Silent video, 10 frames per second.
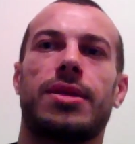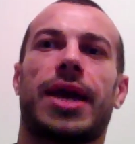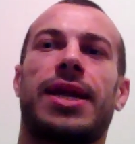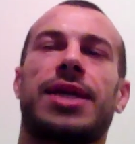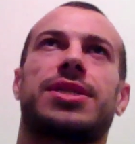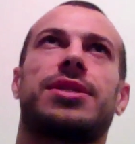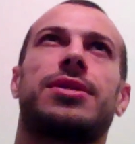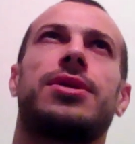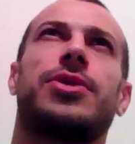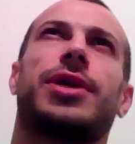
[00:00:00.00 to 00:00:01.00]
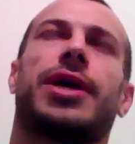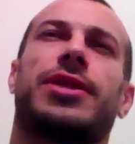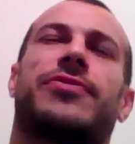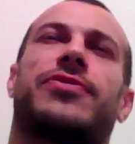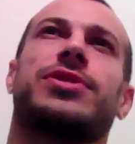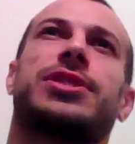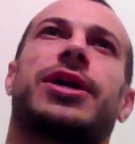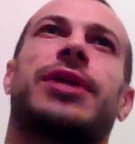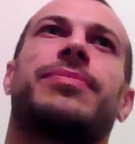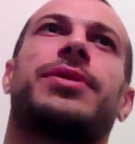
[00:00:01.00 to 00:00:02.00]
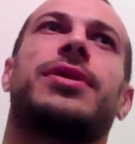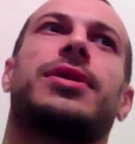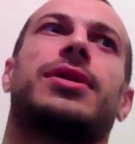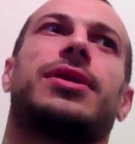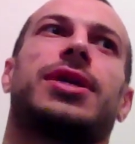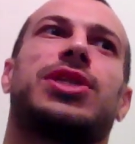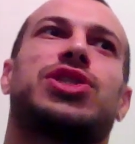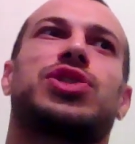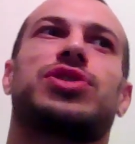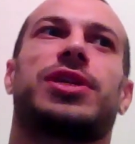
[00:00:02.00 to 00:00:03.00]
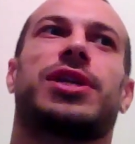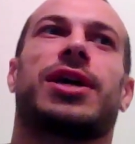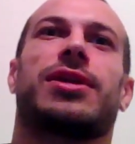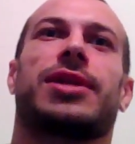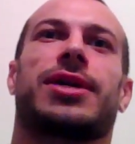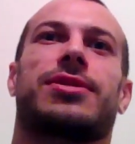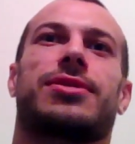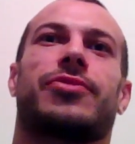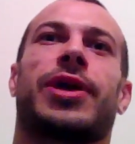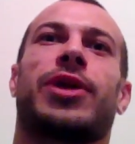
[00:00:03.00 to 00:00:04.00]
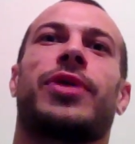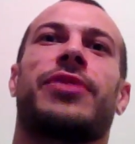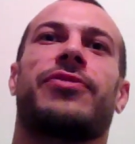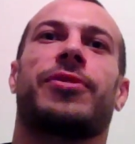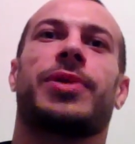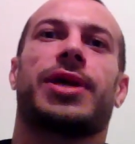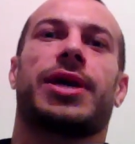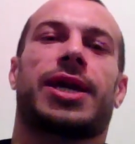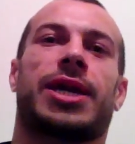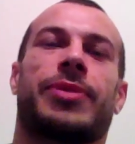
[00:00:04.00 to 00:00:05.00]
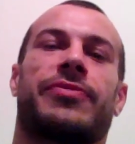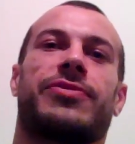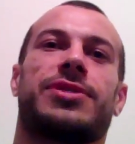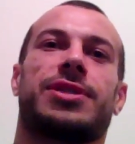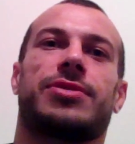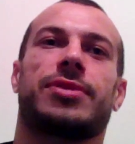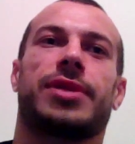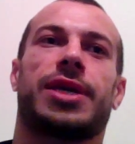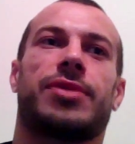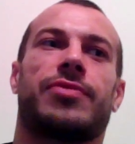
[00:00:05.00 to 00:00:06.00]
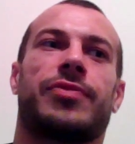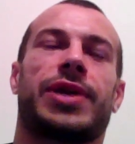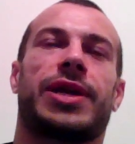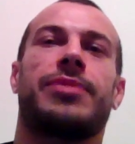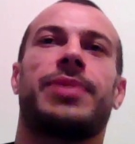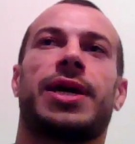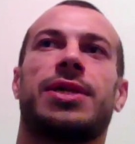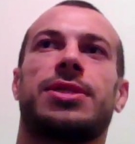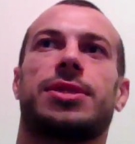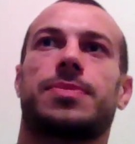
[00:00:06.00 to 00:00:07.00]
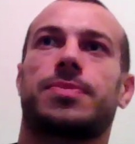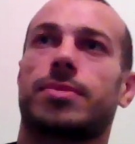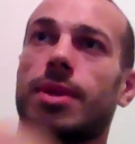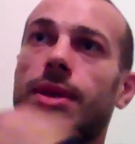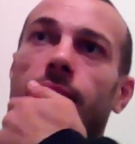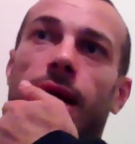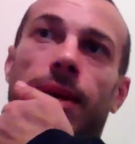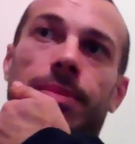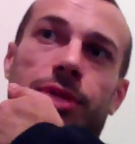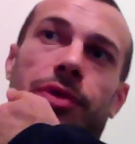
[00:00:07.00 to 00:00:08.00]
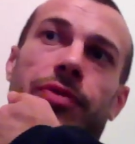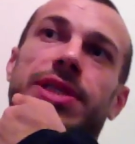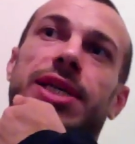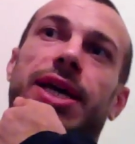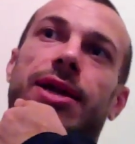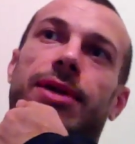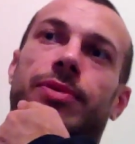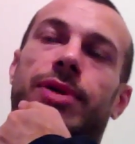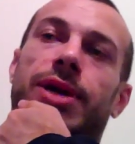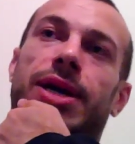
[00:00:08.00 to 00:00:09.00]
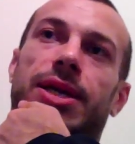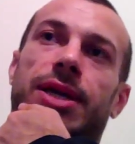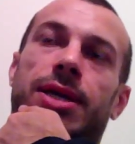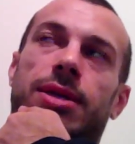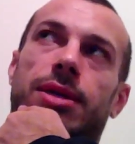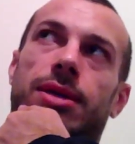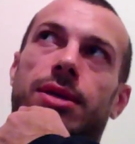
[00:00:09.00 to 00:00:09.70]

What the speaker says: and actually, I think the first time he kind of like ran away from it, and I came up for a single leg, and we ran out of bounds. So we reset. I pulled guard again.